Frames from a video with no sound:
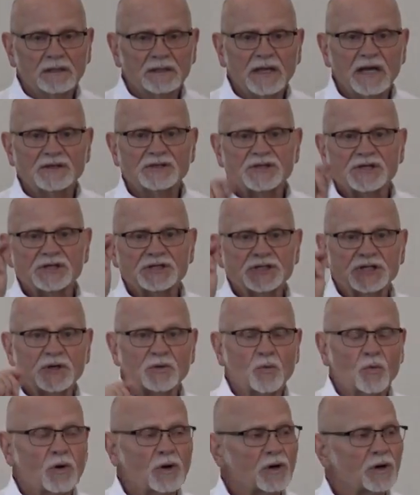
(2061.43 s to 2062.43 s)
Not just
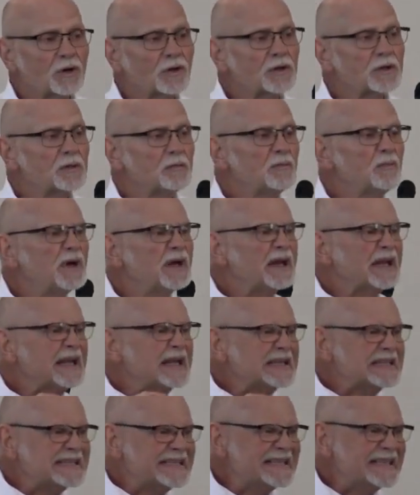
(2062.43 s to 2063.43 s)
in word, but
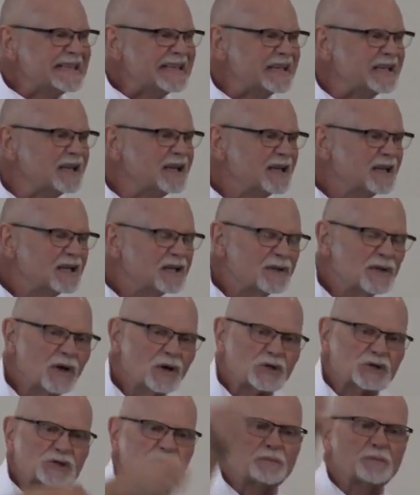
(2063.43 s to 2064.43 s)
indeed.
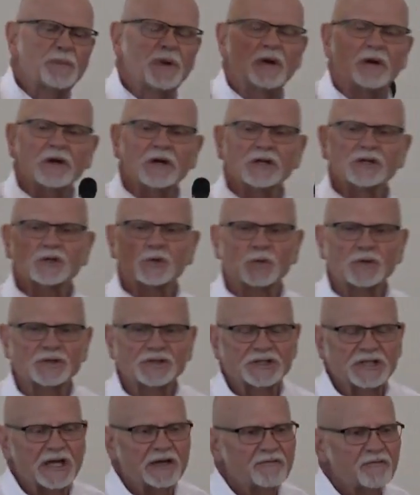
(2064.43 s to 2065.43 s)
Their spirits were
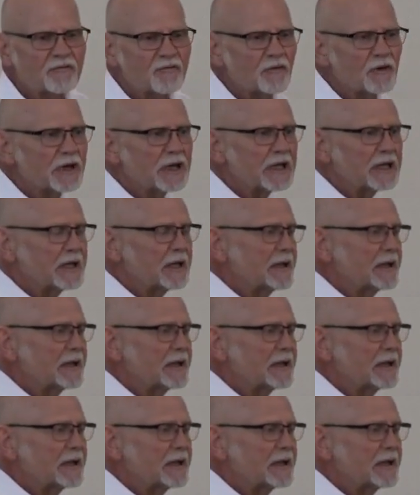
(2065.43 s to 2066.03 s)
set free.